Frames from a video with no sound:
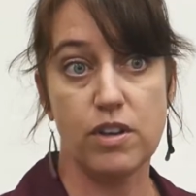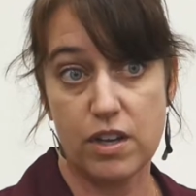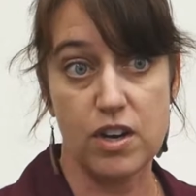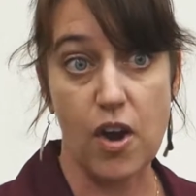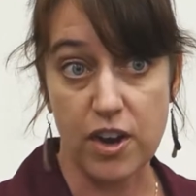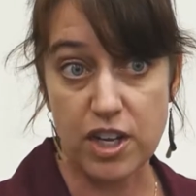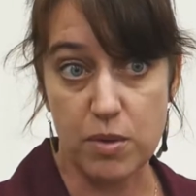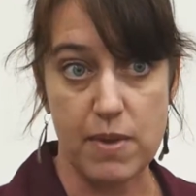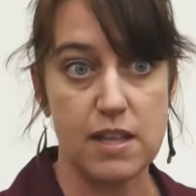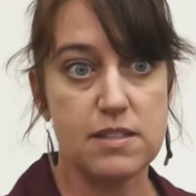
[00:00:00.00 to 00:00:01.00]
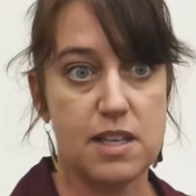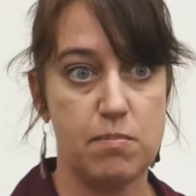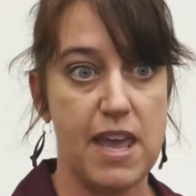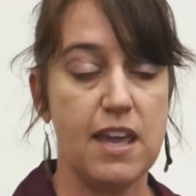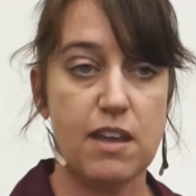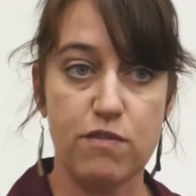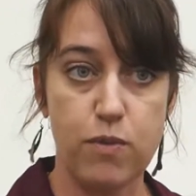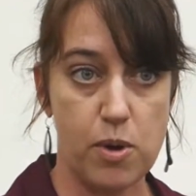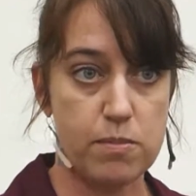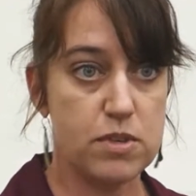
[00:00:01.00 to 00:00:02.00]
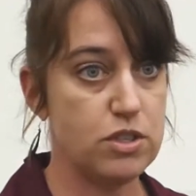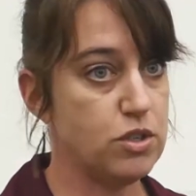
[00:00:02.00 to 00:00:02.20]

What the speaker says: good arguments and make informed